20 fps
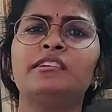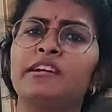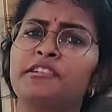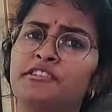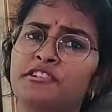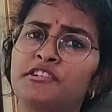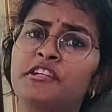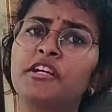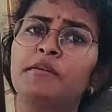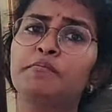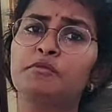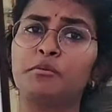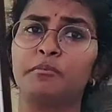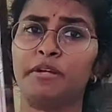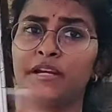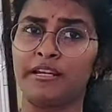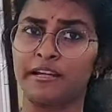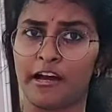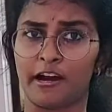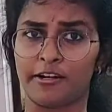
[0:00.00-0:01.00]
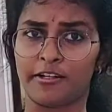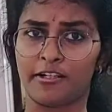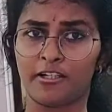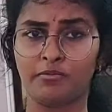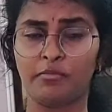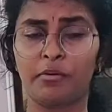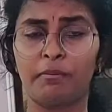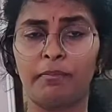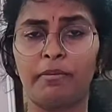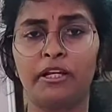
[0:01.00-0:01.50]
consider him to be an adult
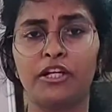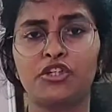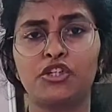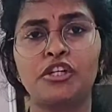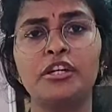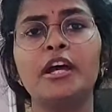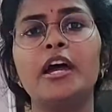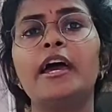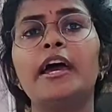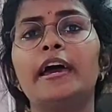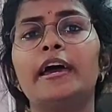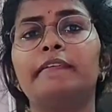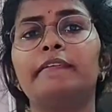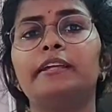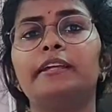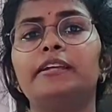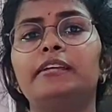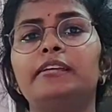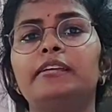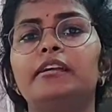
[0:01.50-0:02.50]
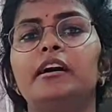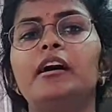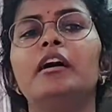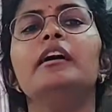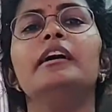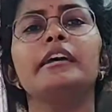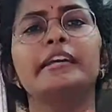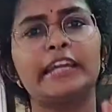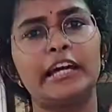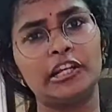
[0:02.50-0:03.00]
population, and then
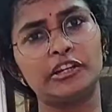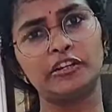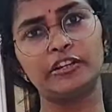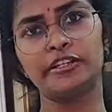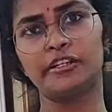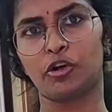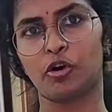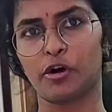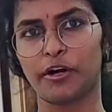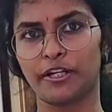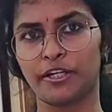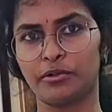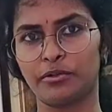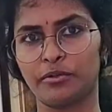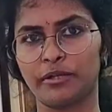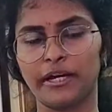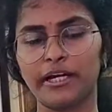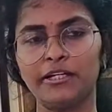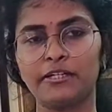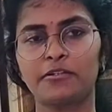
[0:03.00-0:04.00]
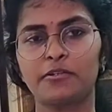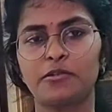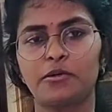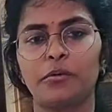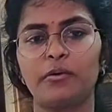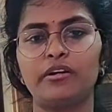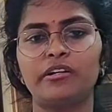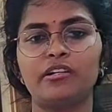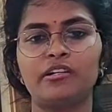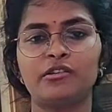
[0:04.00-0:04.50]
calculate according to that. So
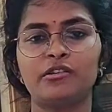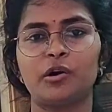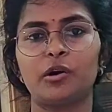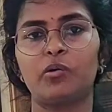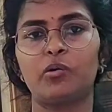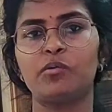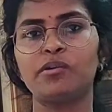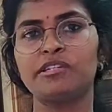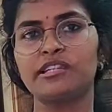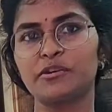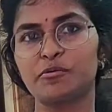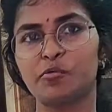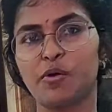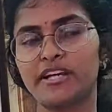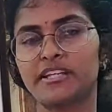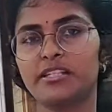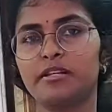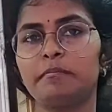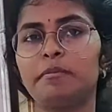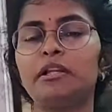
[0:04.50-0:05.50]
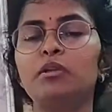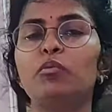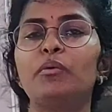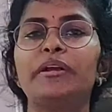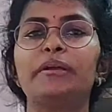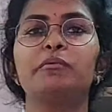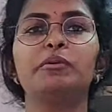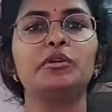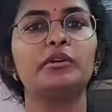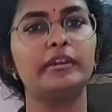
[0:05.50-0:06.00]
it is always advisable,
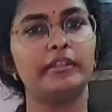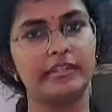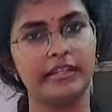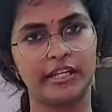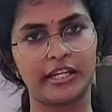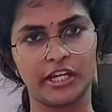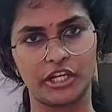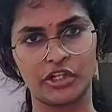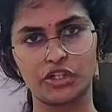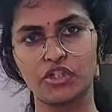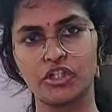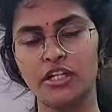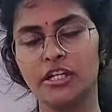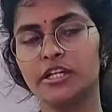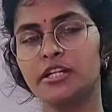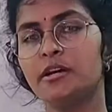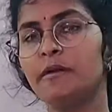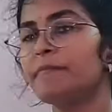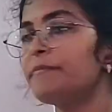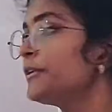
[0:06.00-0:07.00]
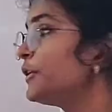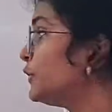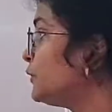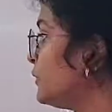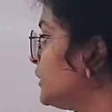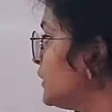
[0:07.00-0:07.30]
whenever you get the case sheet, you